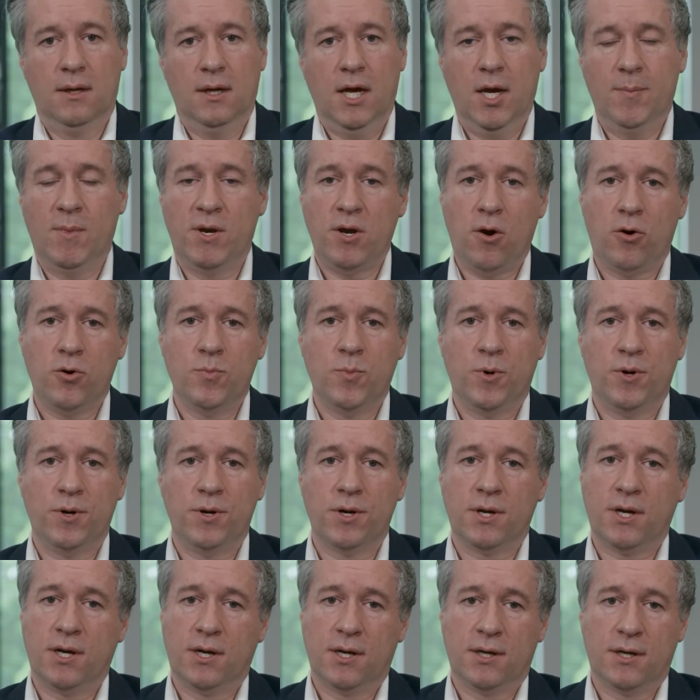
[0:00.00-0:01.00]
In my own
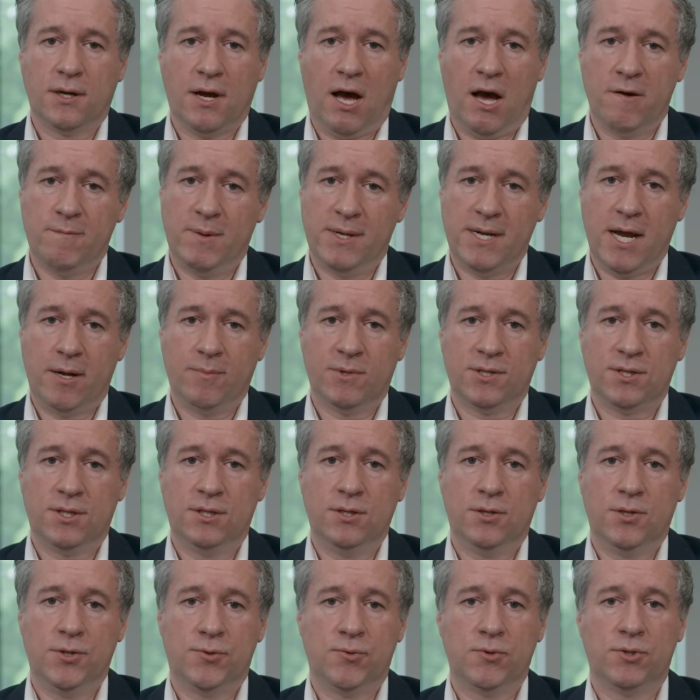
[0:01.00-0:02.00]
work, I've been able
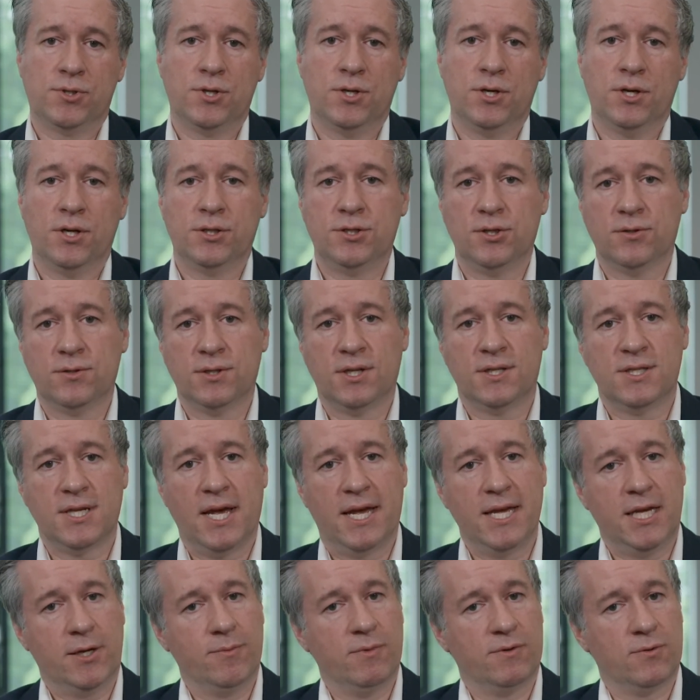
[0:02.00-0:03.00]
to use research
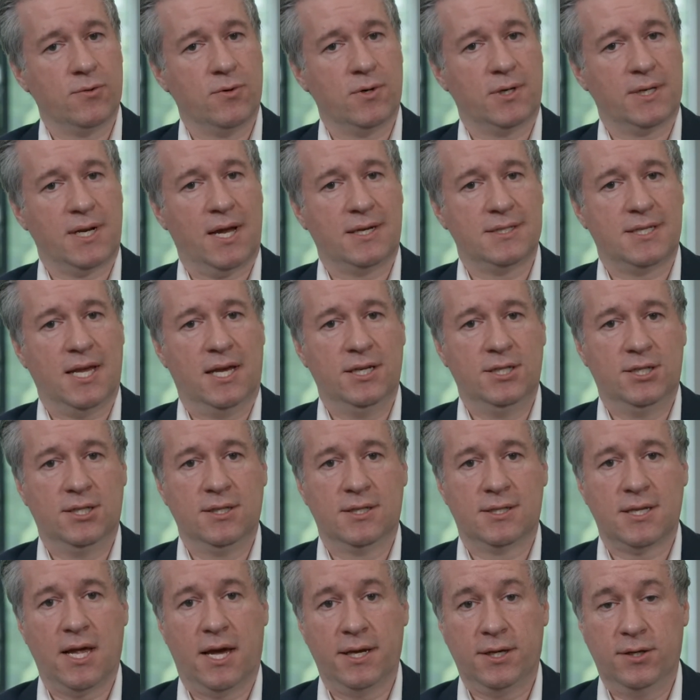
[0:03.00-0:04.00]
undertaken with
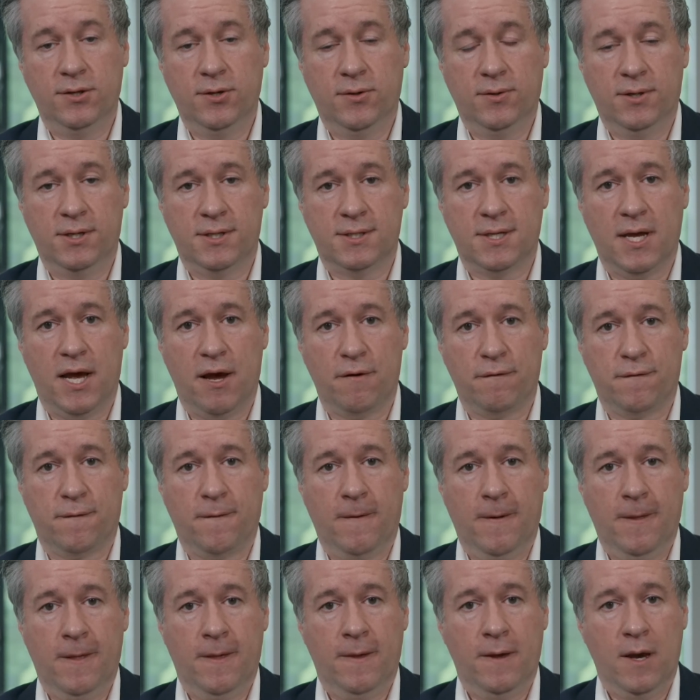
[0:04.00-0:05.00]
organisations like UNICEF
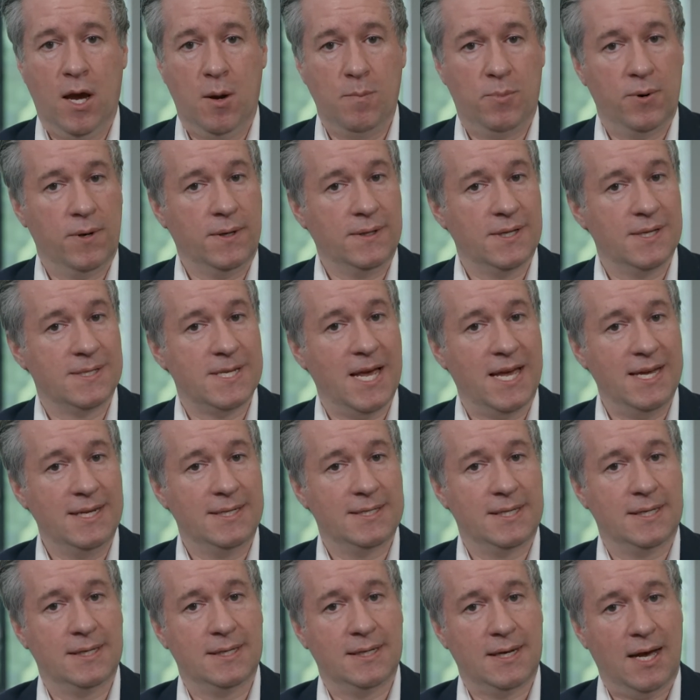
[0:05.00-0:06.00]
and bring the
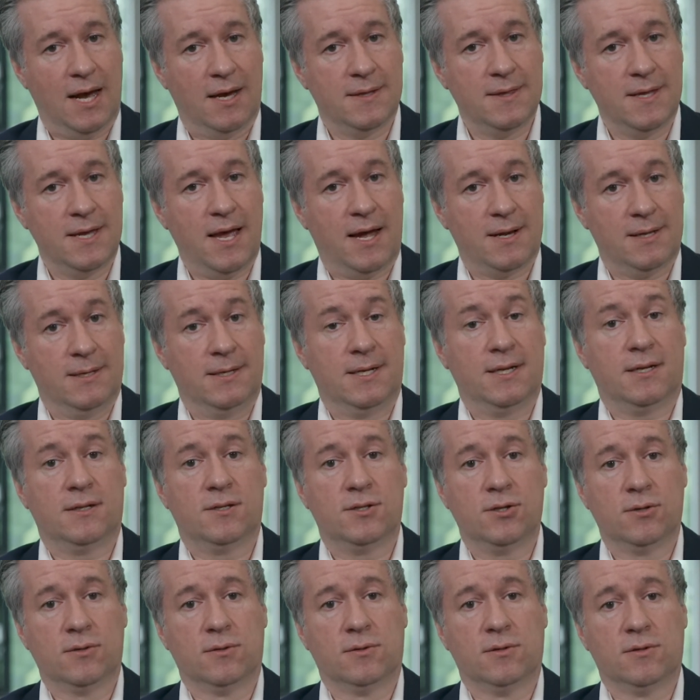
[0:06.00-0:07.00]
data and the analytic
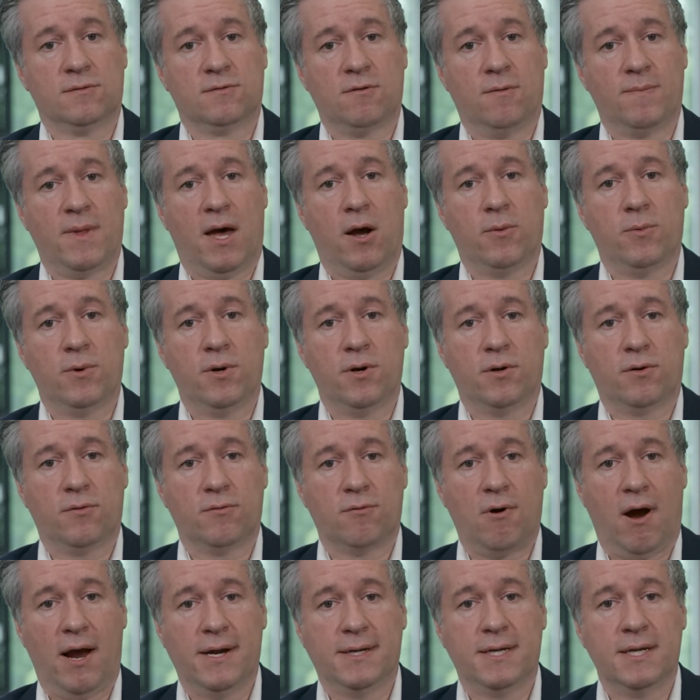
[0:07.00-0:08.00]
tools from that work
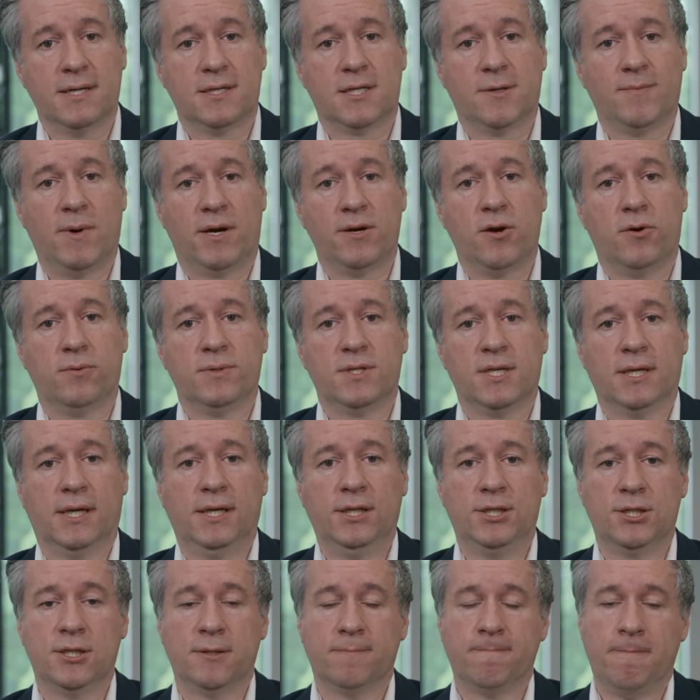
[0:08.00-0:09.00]
right into my own
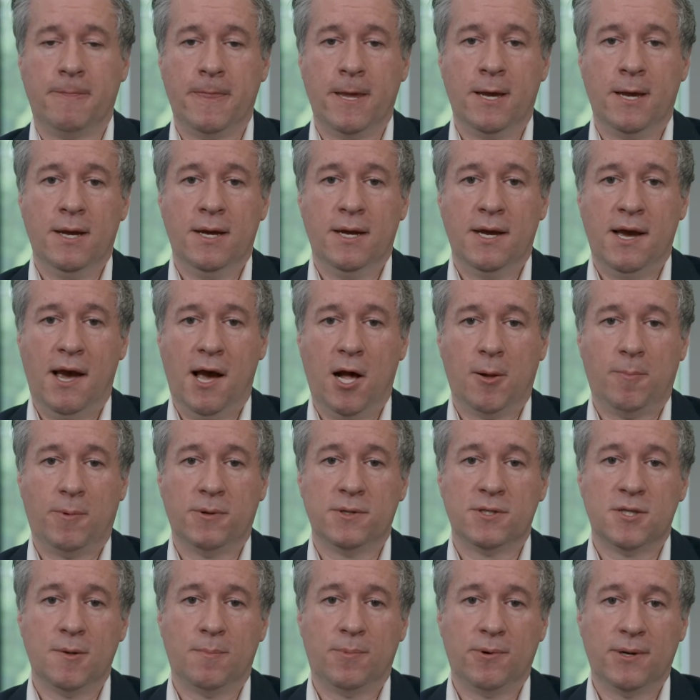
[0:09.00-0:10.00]
teaching,
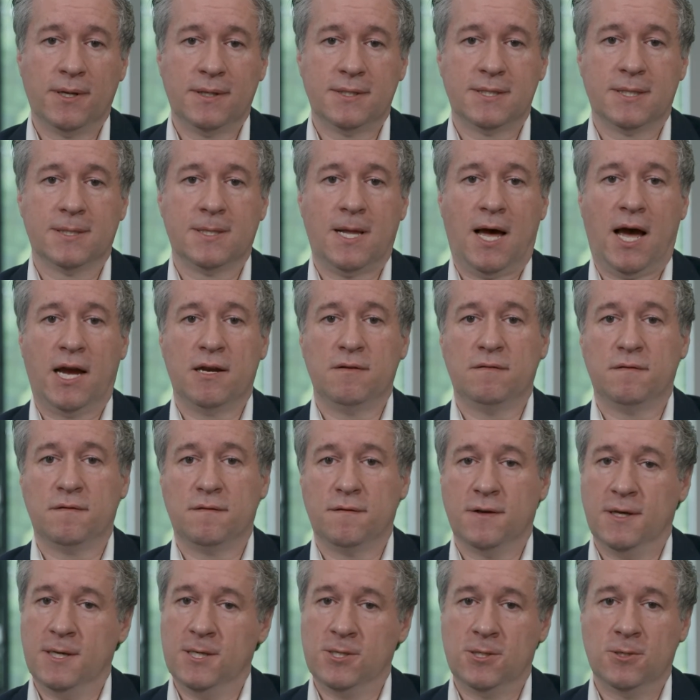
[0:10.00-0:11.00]
helping to bring to
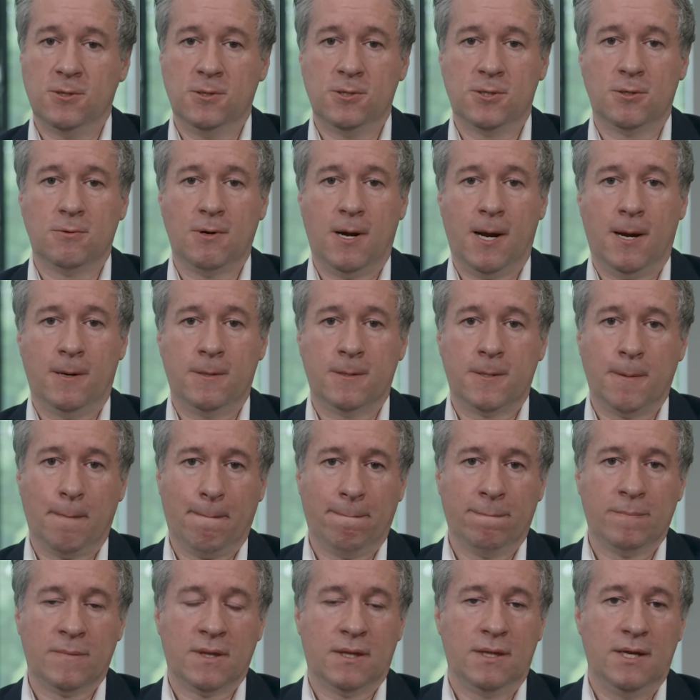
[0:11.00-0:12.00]
life issues around
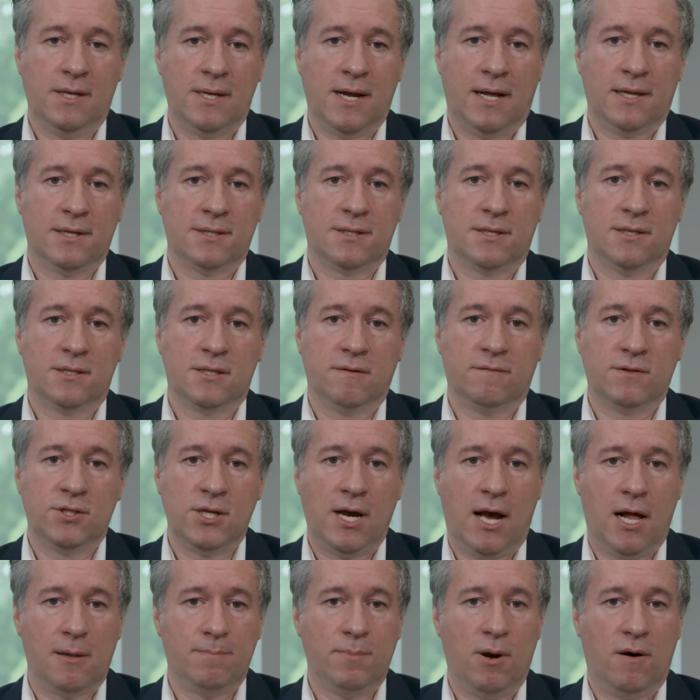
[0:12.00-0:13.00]
the analysis of
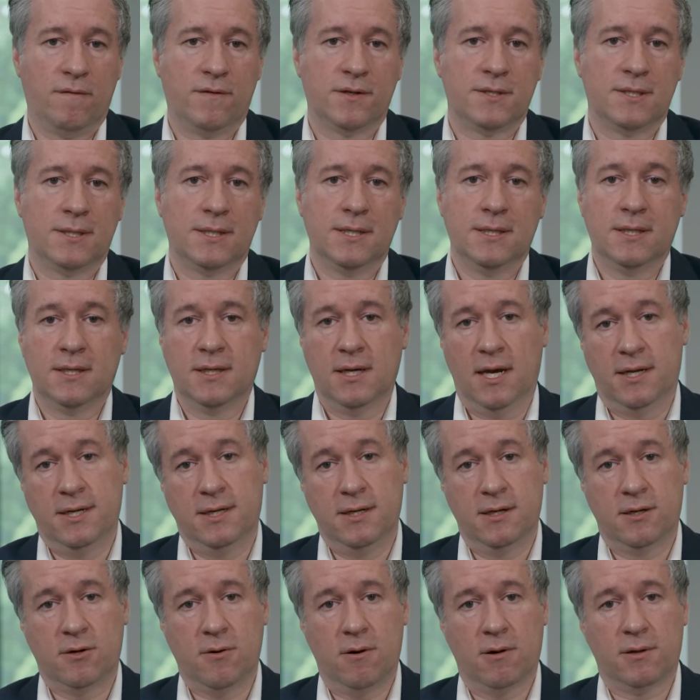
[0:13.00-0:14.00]
child poverty and
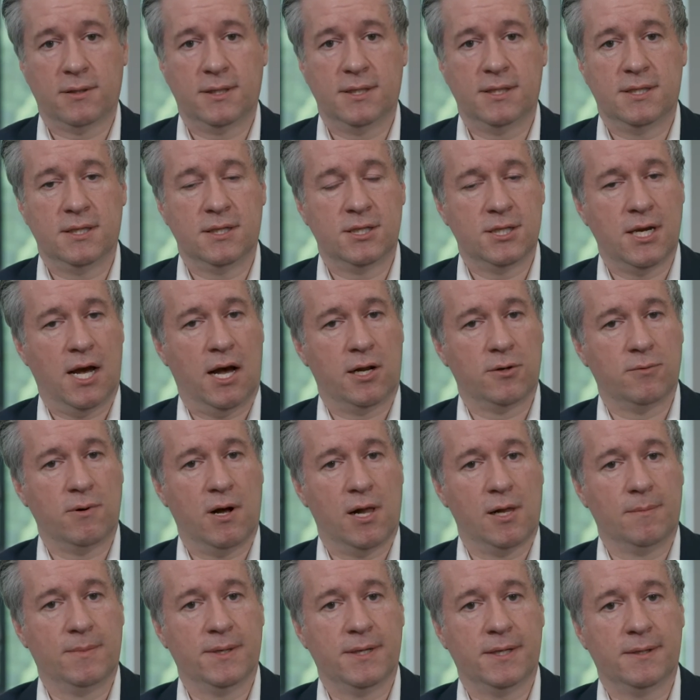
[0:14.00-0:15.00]
inequalities in child
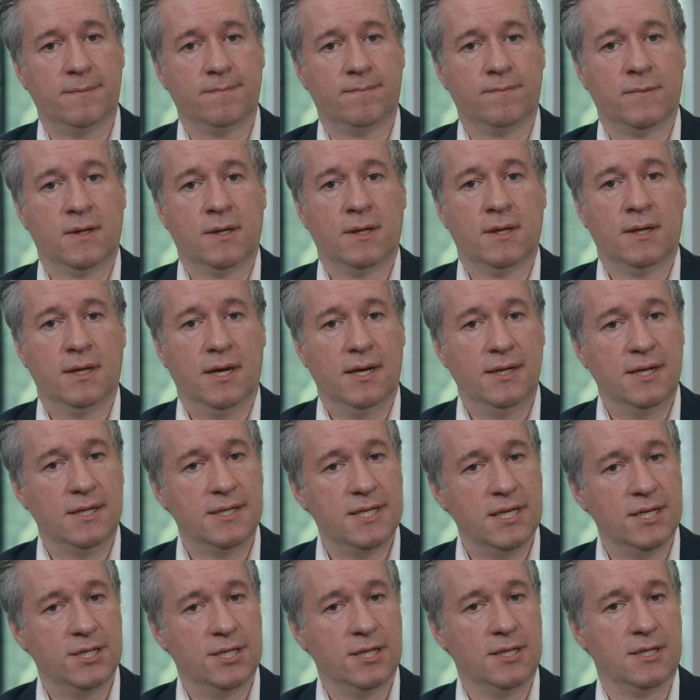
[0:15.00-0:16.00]
well-being, in
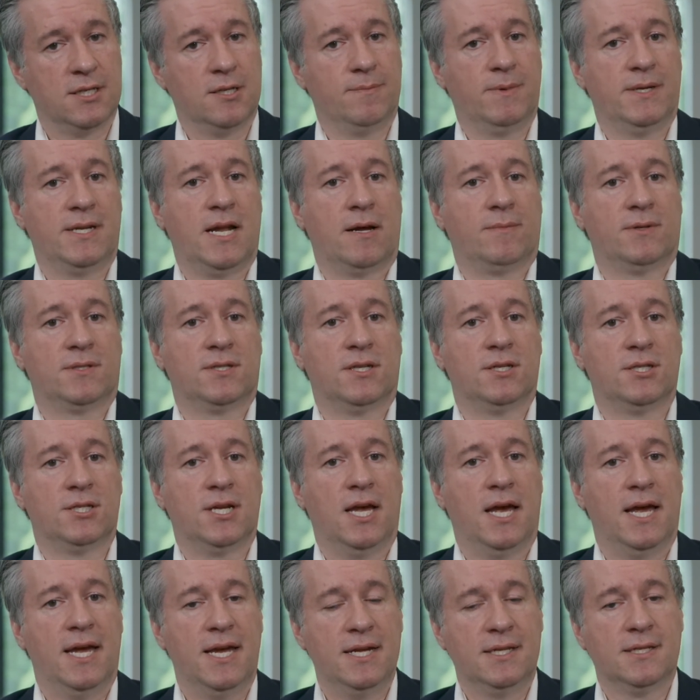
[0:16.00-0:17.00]
addition to being able to
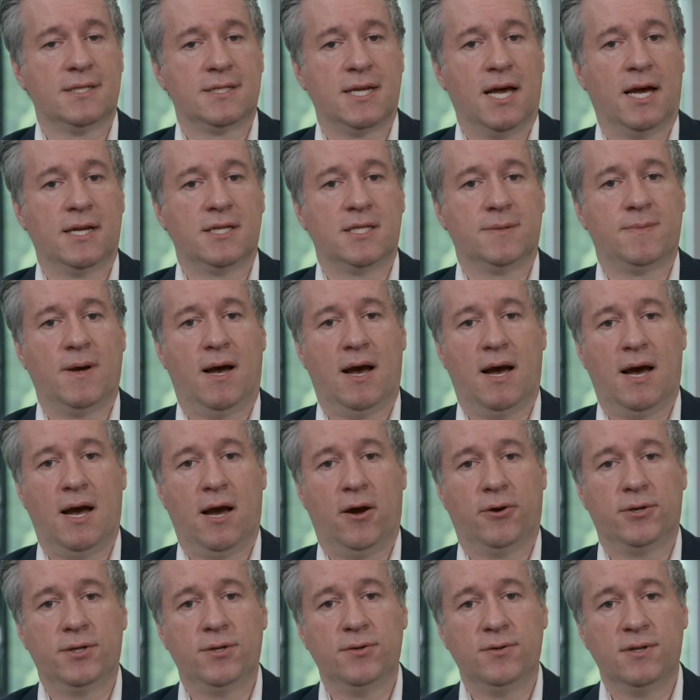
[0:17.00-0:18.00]
share insights about
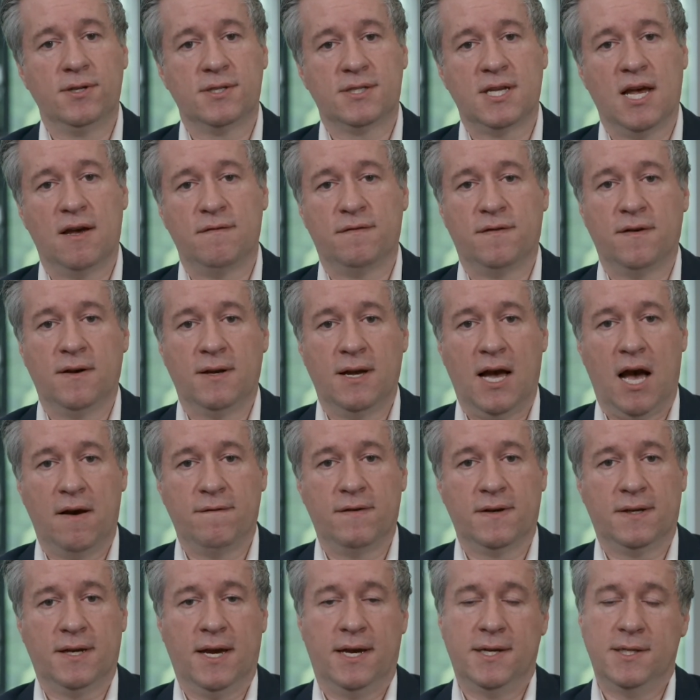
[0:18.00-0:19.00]
how UNICEF
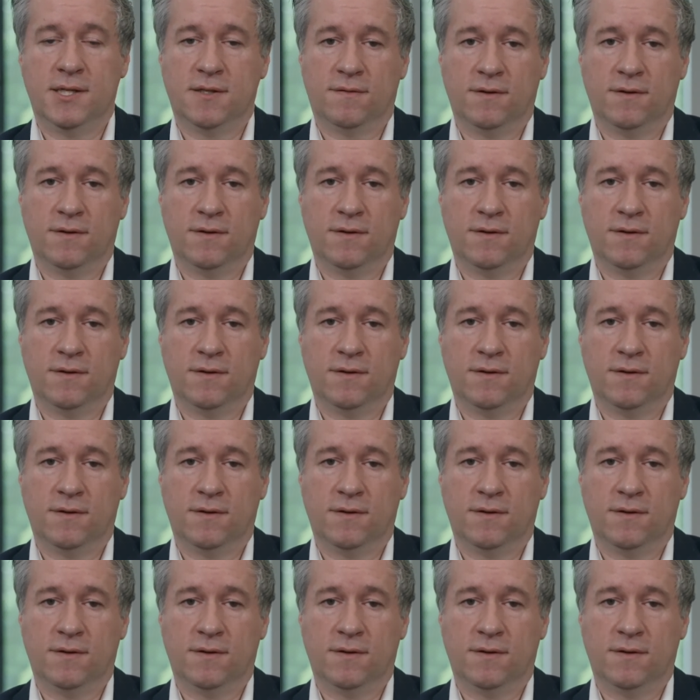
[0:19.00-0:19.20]
advocates